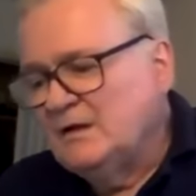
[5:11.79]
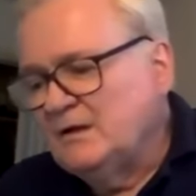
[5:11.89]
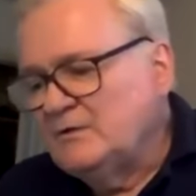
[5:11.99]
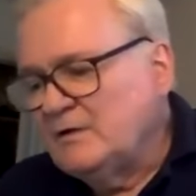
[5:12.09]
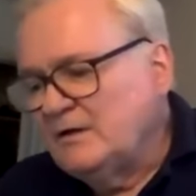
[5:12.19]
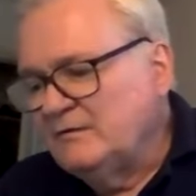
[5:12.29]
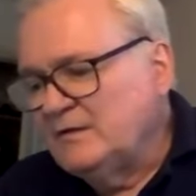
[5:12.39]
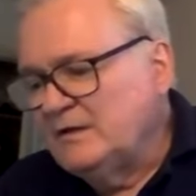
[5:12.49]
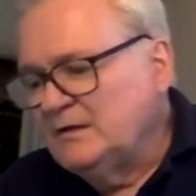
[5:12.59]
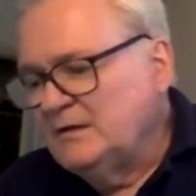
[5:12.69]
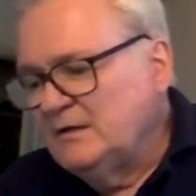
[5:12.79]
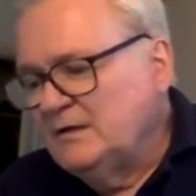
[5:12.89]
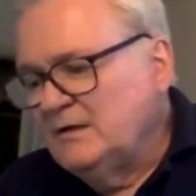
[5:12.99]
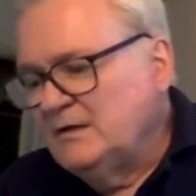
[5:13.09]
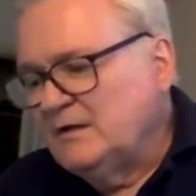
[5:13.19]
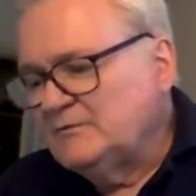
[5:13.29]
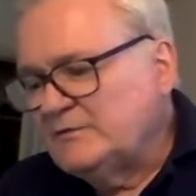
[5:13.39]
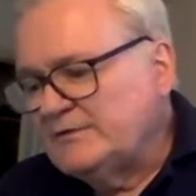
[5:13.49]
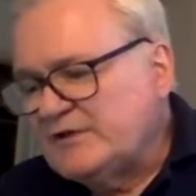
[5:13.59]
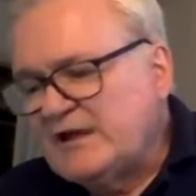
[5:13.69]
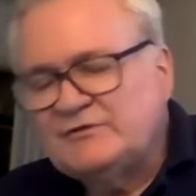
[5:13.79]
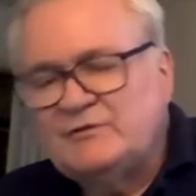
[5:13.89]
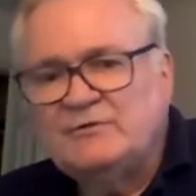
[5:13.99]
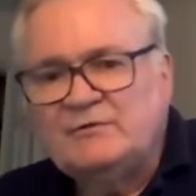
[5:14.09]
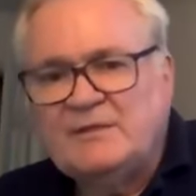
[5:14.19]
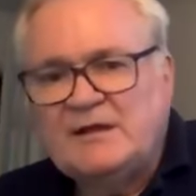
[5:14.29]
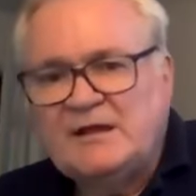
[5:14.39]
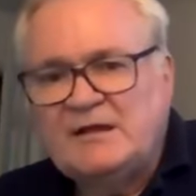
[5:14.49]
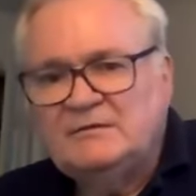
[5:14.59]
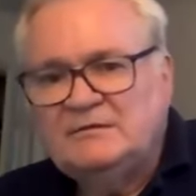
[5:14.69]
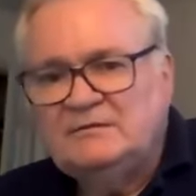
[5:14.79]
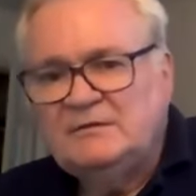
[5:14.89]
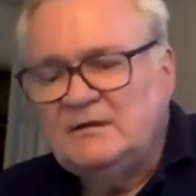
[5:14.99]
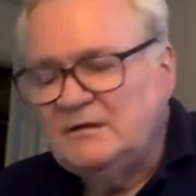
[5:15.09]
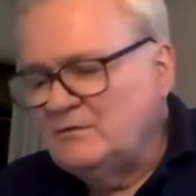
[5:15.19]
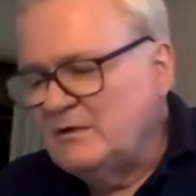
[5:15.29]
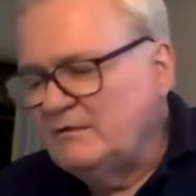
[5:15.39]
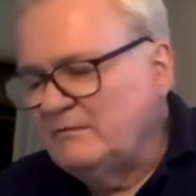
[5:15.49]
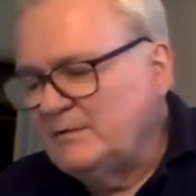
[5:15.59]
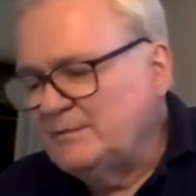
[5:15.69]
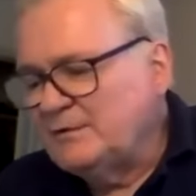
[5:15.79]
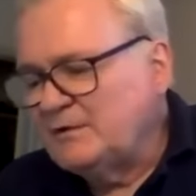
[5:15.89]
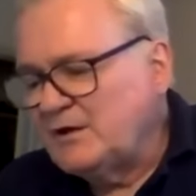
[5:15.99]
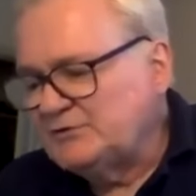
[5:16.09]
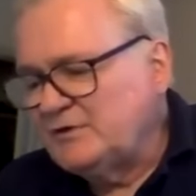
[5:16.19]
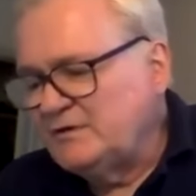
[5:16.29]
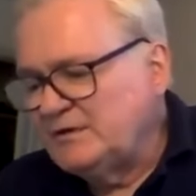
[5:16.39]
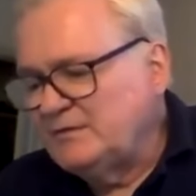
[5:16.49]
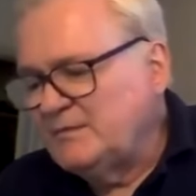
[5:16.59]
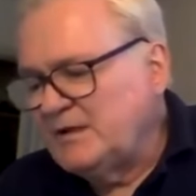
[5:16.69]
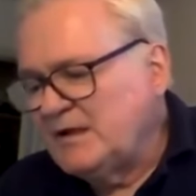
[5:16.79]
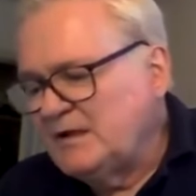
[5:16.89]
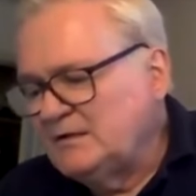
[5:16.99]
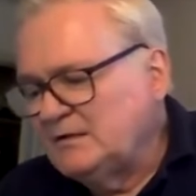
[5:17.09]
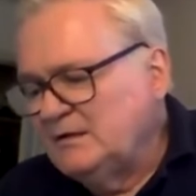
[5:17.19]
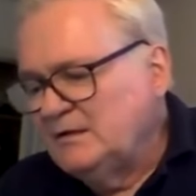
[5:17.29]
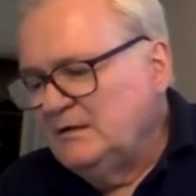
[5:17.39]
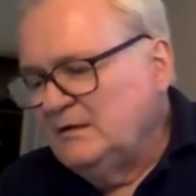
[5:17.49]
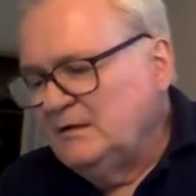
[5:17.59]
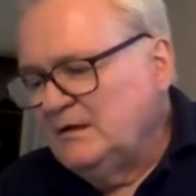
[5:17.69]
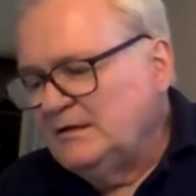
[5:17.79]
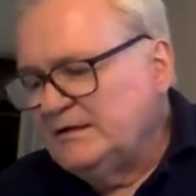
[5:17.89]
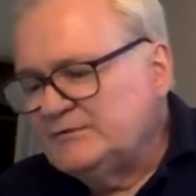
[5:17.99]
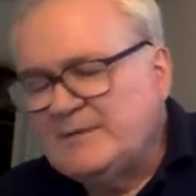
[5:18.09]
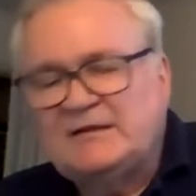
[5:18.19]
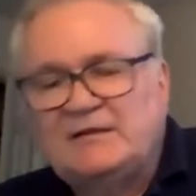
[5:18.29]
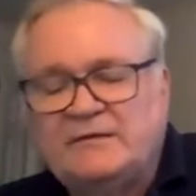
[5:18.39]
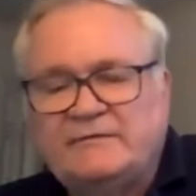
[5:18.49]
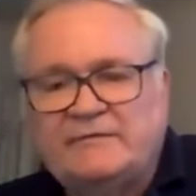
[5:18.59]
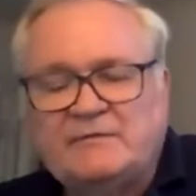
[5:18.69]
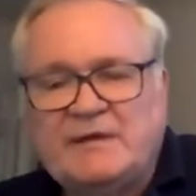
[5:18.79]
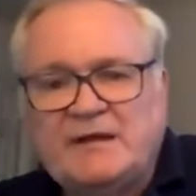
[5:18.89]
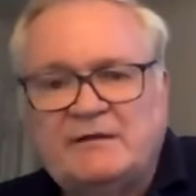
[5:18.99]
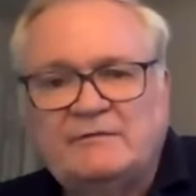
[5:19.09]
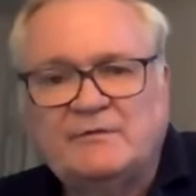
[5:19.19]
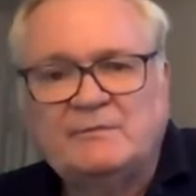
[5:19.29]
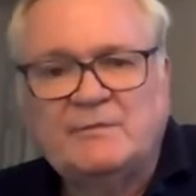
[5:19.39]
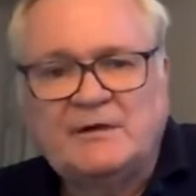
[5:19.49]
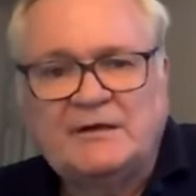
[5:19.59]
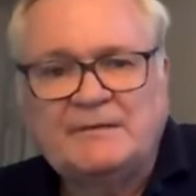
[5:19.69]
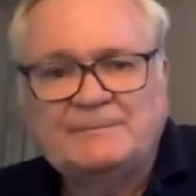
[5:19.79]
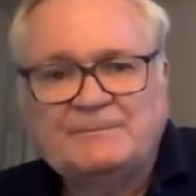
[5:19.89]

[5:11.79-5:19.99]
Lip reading: You have a transactional demand, you have a precautionary demand, and a speculative demand for money.